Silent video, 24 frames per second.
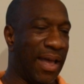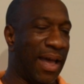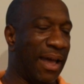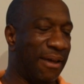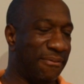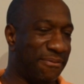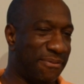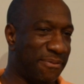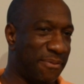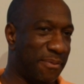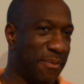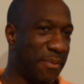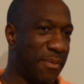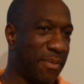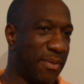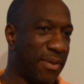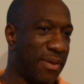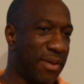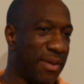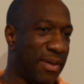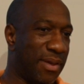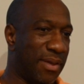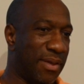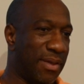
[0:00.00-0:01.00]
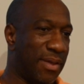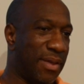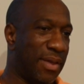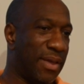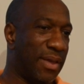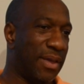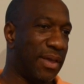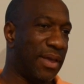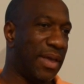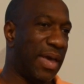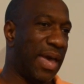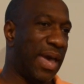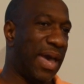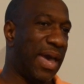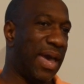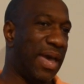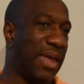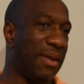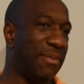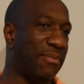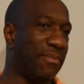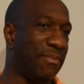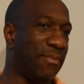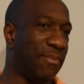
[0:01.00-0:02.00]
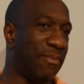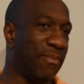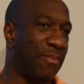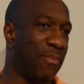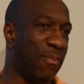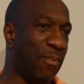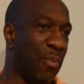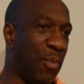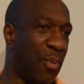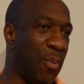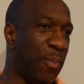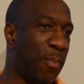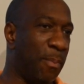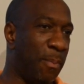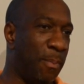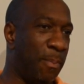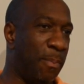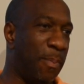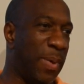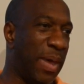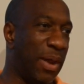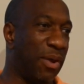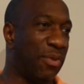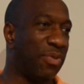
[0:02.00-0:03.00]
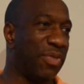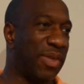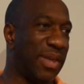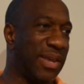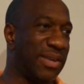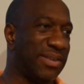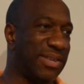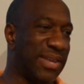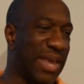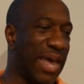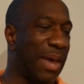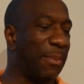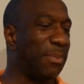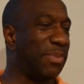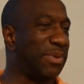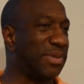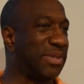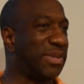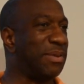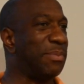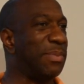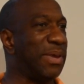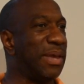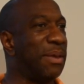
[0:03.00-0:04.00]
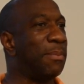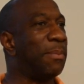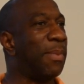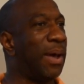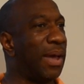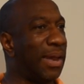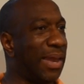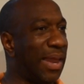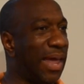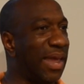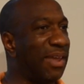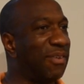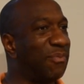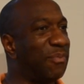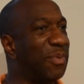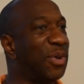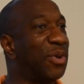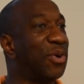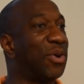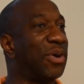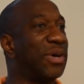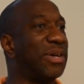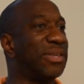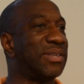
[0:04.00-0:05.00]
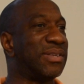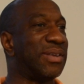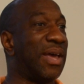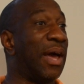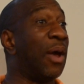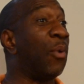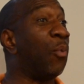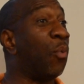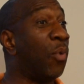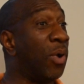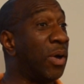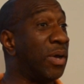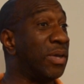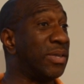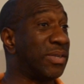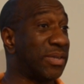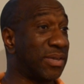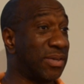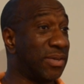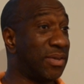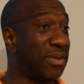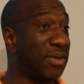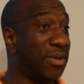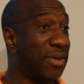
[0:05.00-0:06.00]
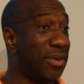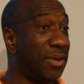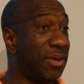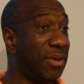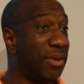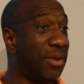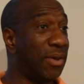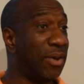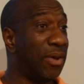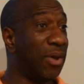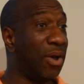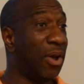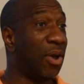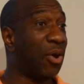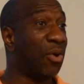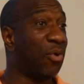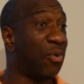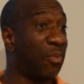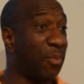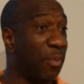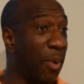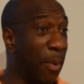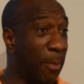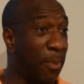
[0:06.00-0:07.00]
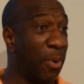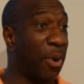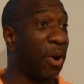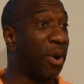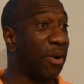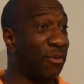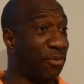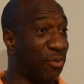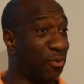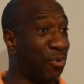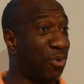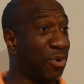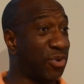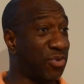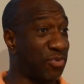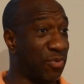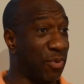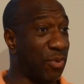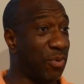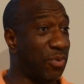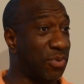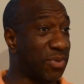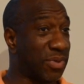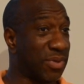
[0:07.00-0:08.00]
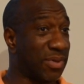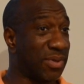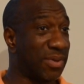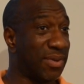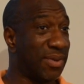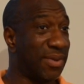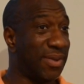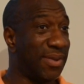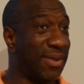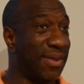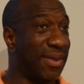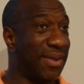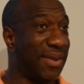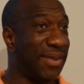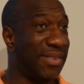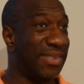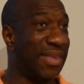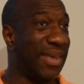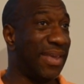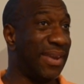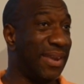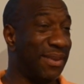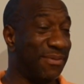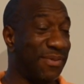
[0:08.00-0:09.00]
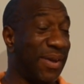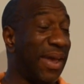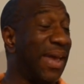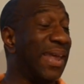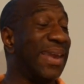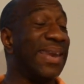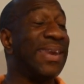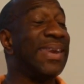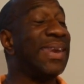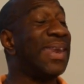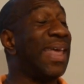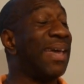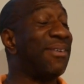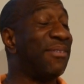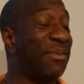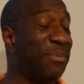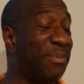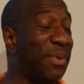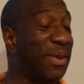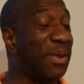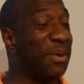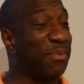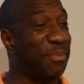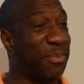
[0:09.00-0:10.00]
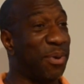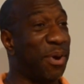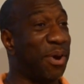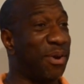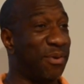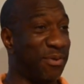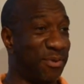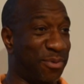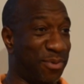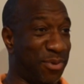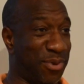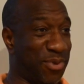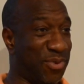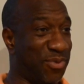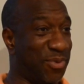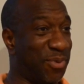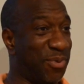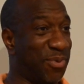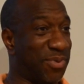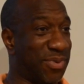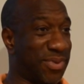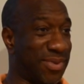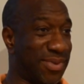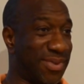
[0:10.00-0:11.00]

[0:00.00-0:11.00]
I've had better things happen to me in my life because I was a, a part of Crossroads than if I had never been part of Crossroads.